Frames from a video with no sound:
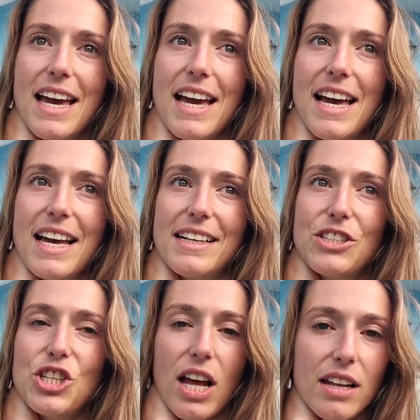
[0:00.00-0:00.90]

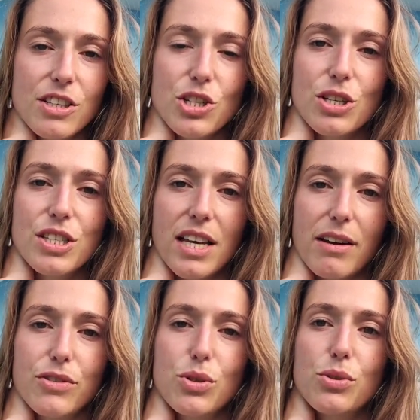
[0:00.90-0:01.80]
And challenge
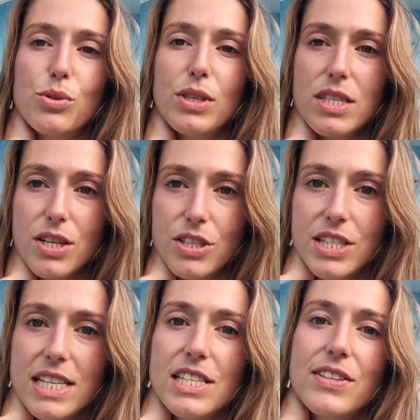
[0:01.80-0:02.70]
yourself to do this
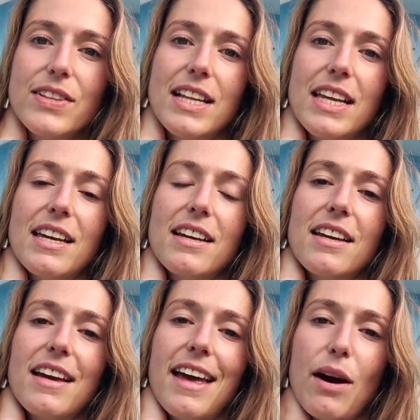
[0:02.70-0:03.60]
consistently
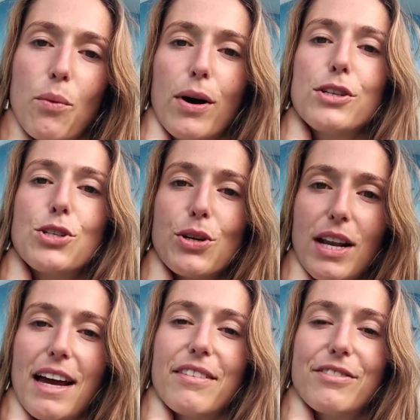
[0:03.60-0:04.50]
and watch your
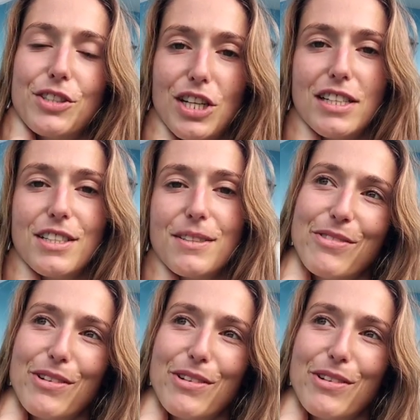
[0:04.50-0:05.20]
life change.